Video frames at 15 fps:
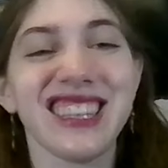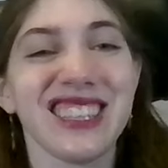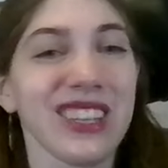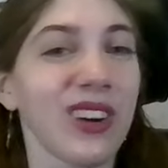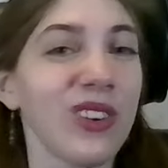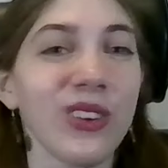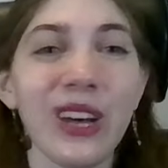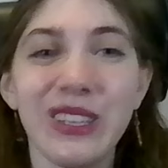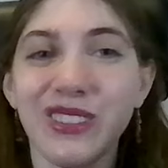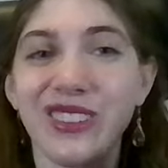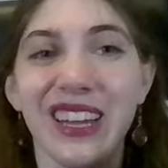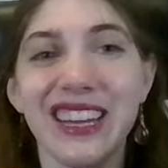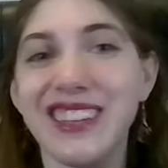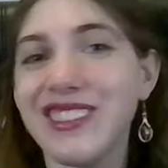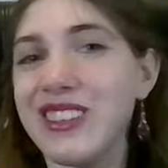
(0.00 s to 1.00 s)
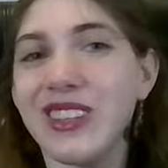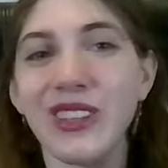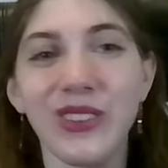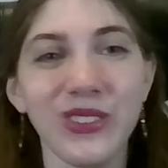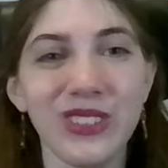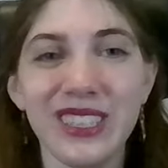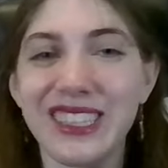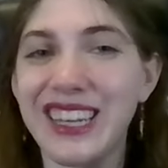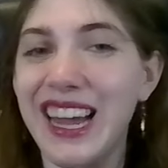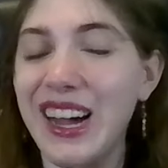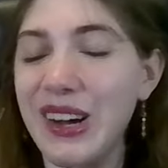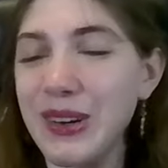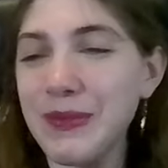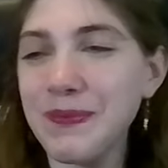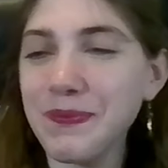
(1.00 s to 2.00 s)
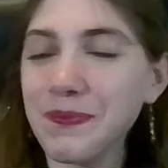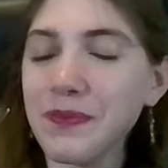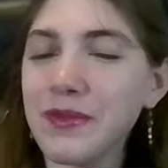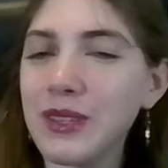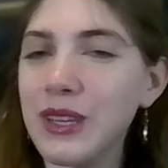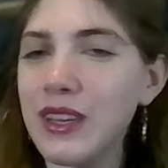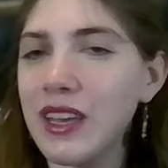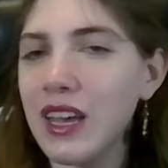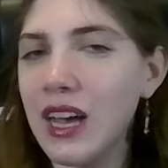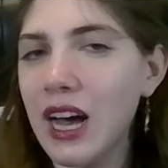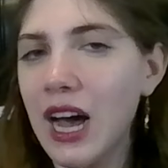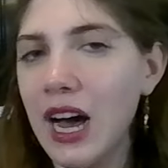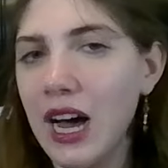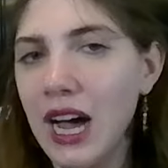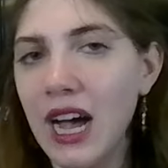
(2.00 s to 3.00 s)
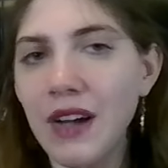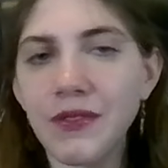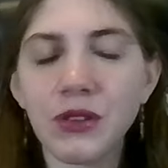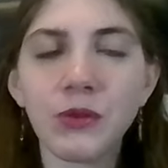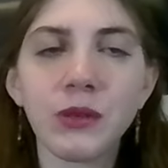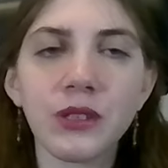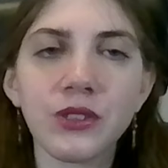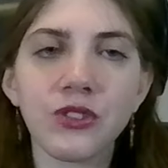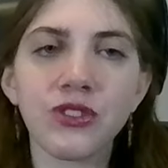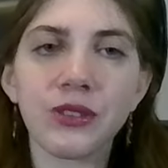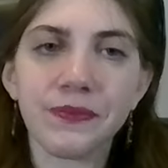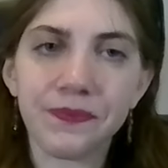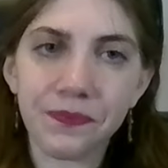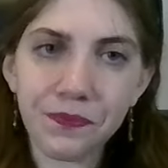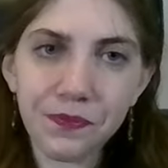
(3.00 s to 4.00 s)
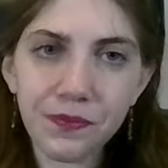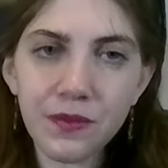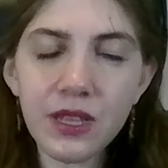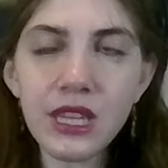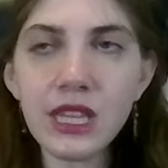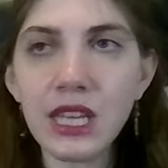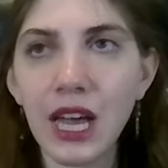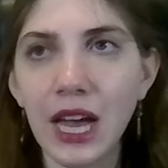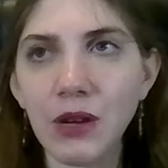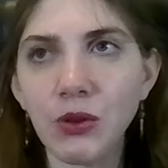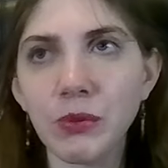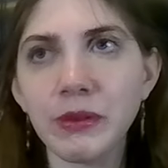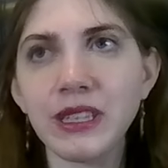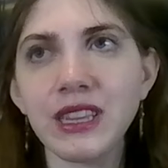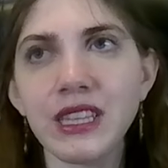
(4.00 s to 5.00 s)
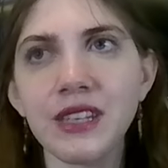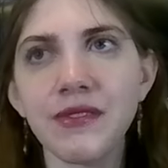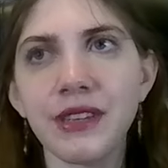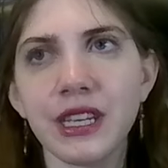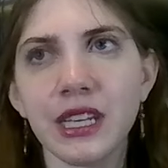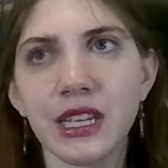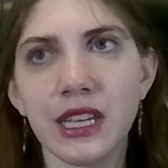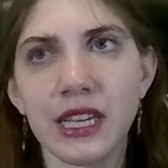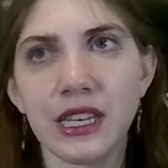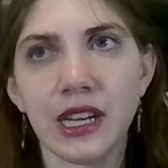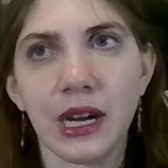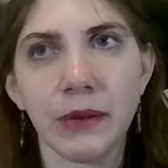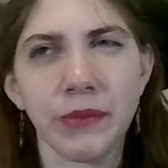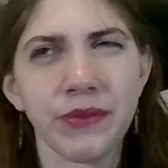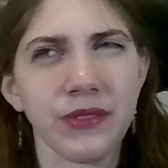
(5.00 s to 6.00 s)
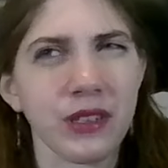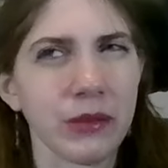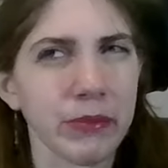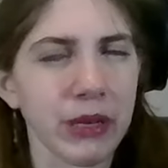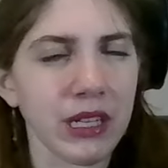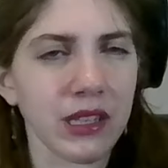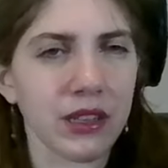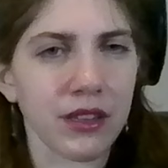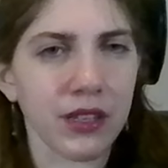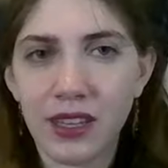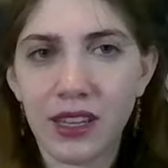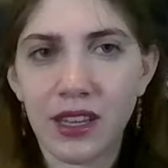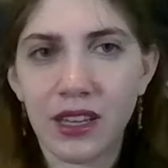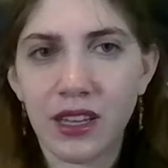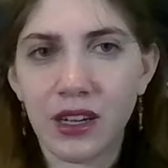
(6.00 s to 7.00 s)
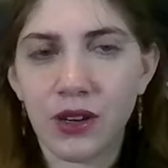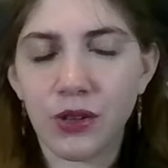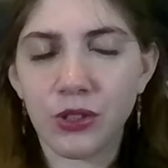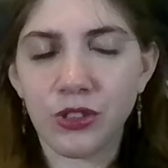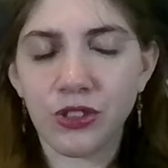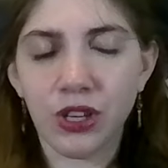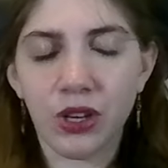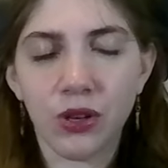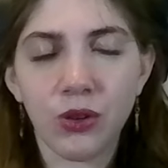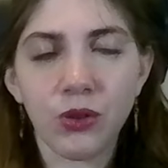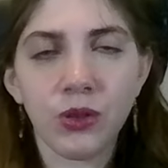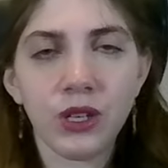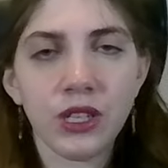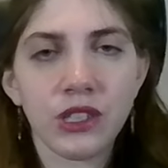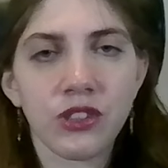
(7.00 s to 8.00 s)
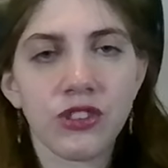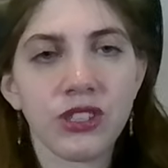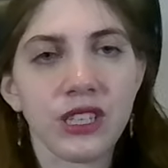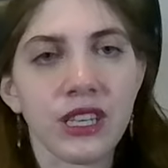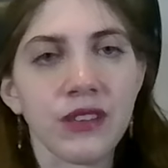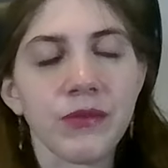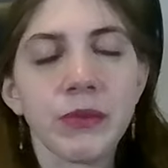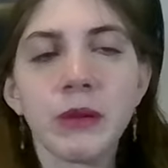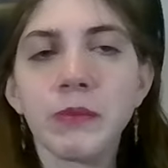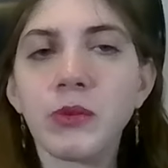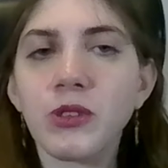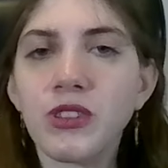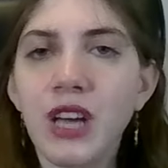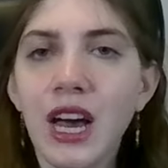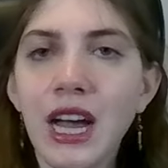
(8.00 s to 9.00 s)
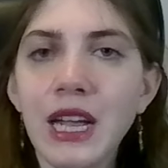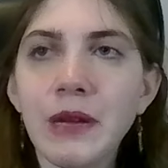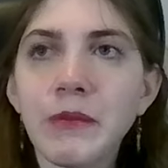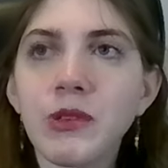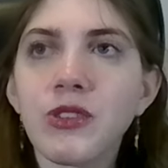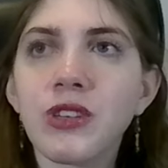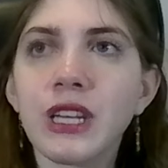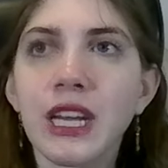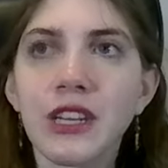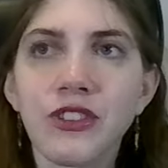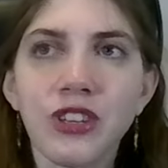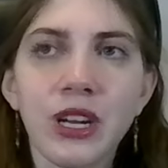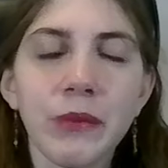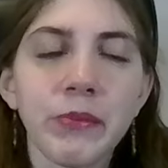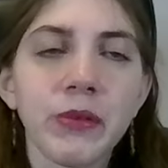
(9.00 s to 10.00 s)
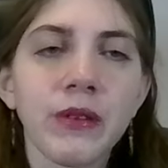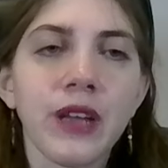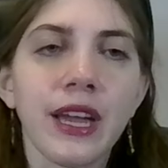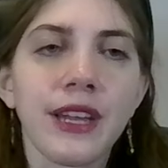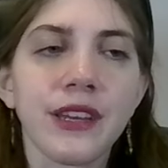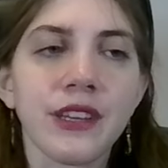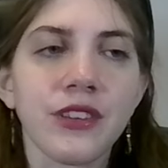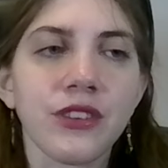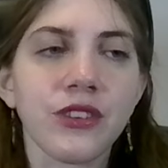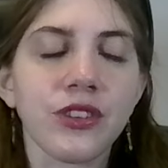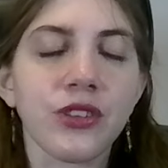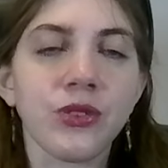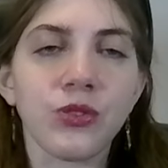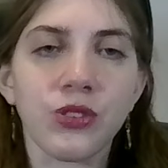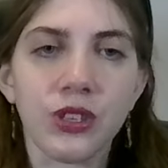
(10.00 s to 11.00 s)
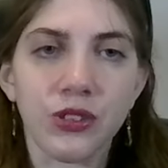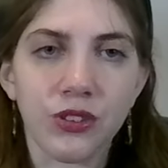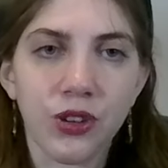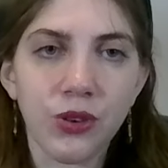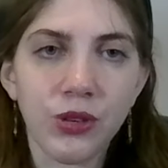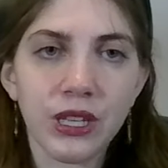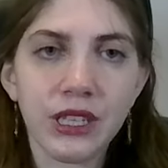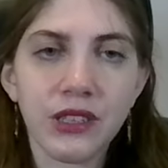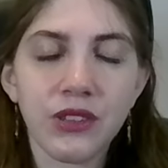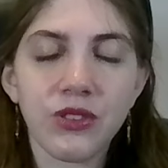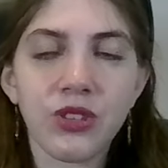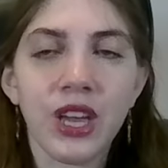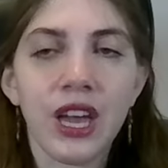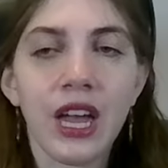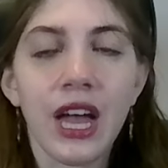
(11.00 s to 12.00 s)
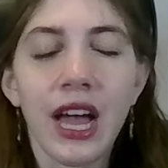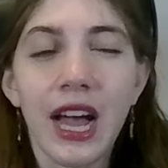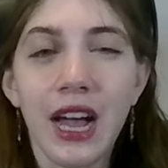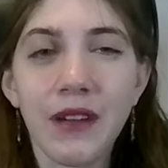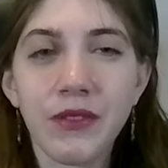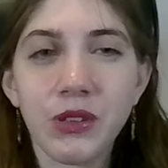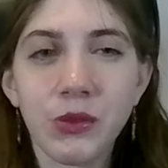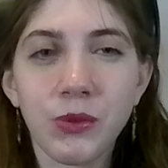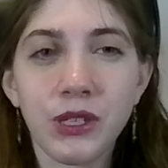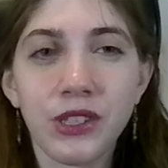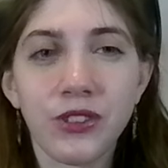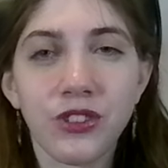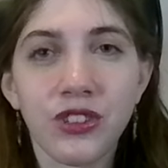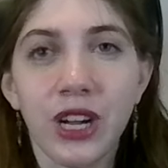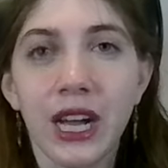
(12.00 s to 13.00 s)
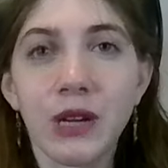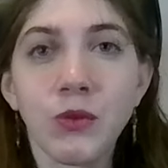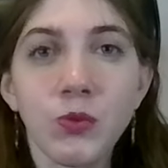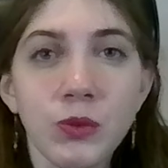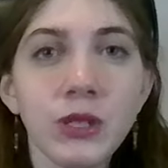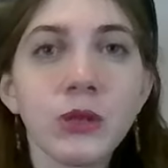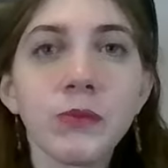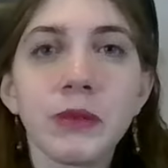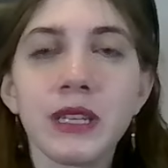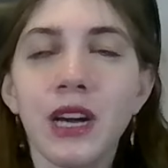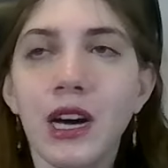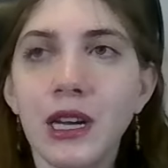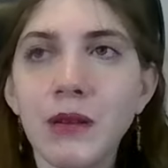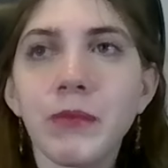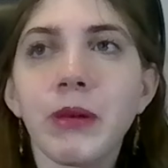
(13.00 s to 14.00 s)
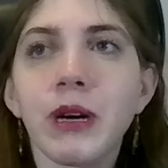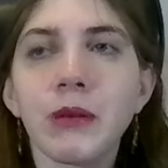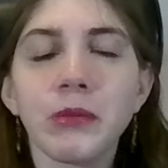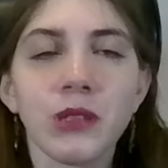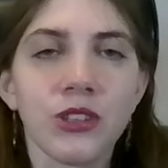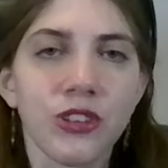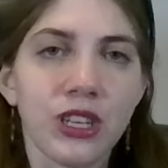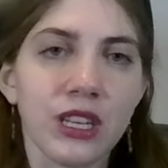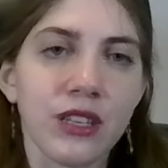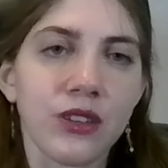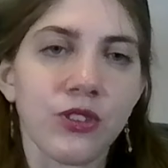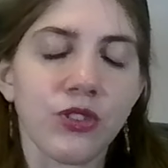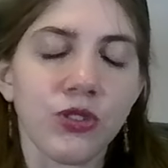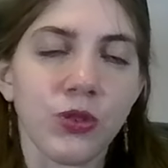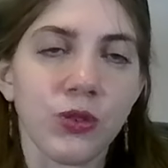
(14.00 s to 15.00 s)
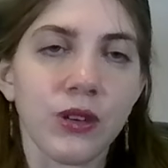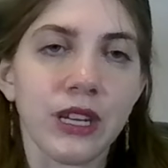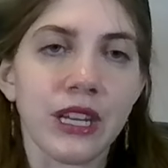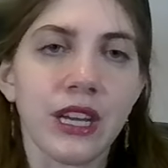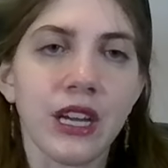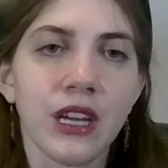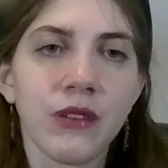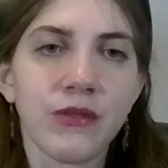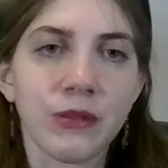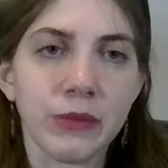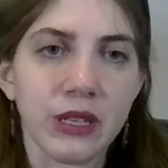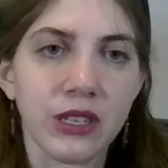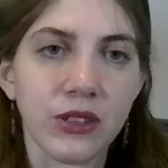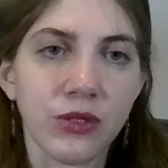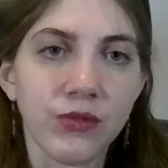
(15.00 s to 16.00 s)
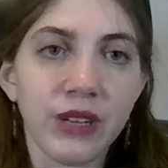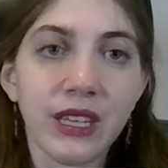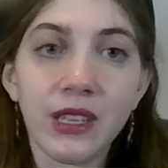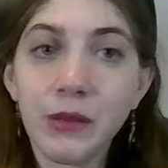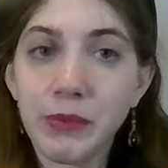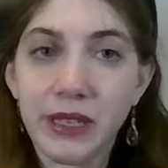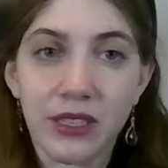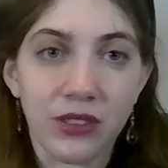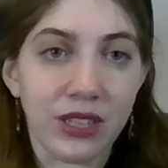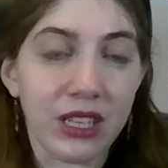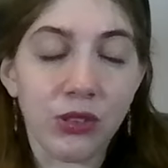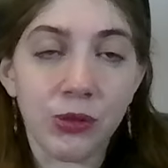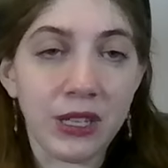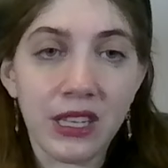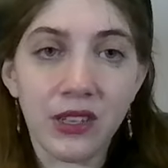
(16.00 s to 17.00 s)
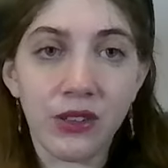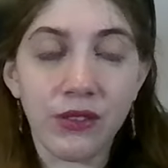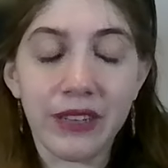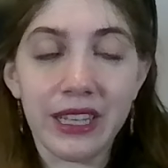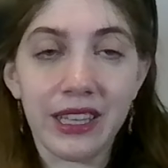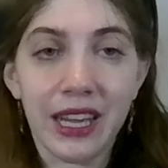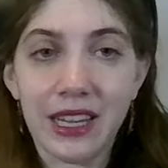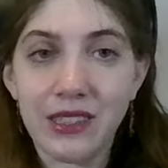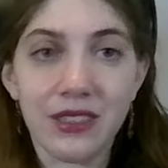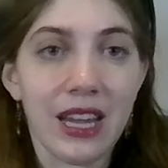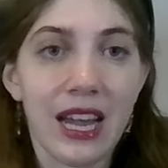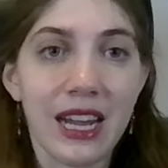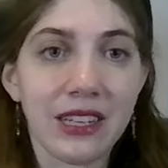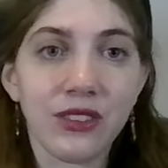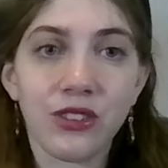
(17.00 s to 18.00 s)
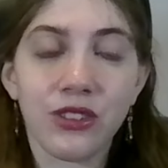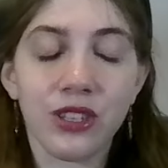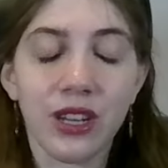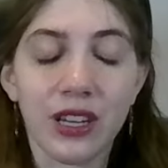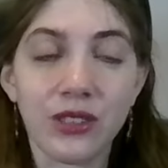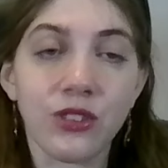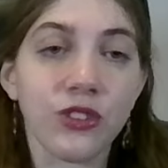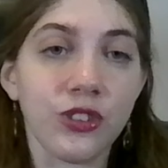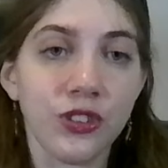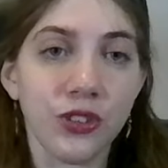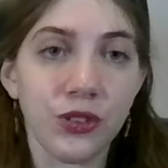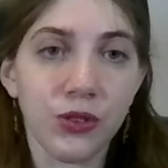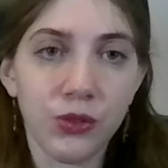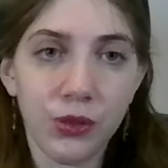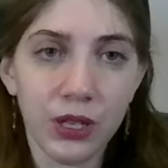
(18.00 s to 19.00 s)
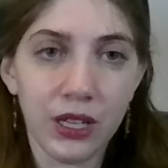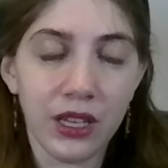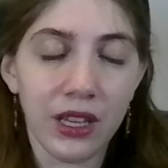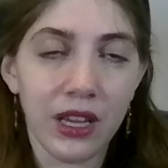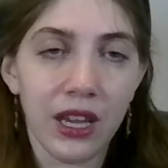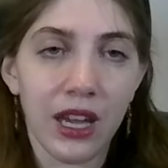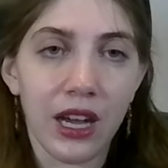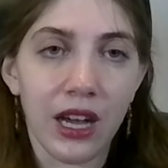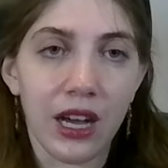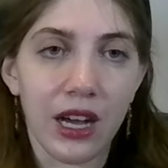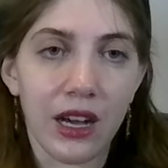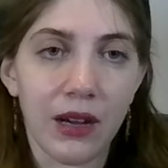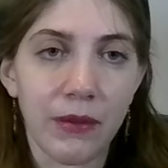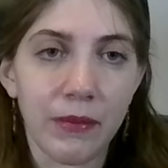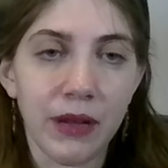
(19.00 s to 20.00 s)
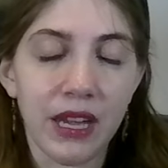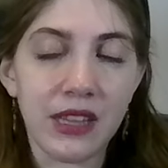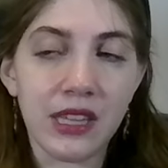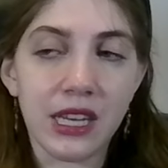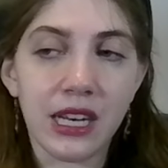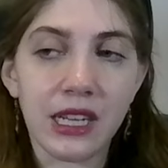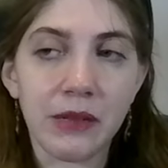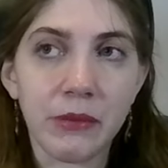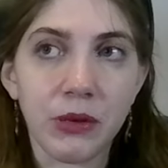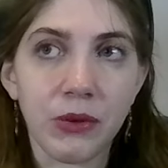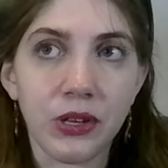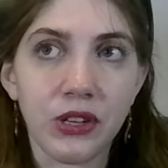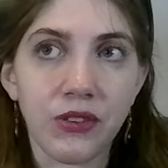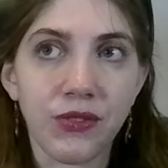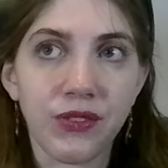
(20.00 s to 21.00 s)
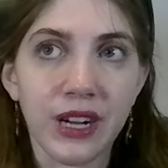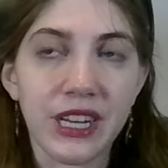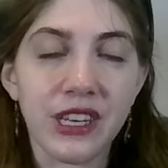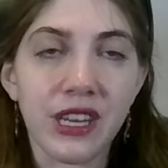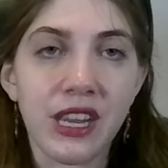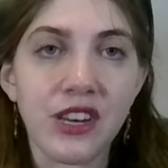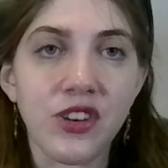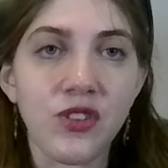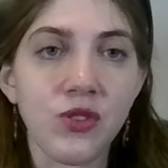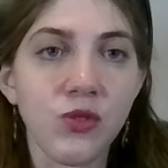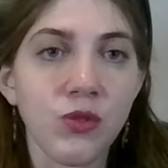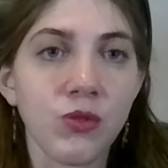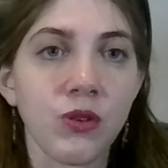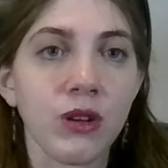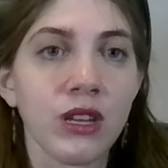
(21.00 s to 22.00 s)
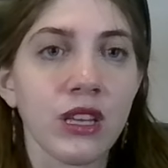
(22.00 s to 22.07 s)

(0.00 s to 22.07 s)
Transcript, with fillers: the whole site is closing down. Uh, afterwards, I will be leaving it up for a month or so to give people time to catch up and use their tokens, after which I will be unpublishing the story from Kindle Vella because that's what Kindle Vella has asked us to do. Um, and then I am going to find a new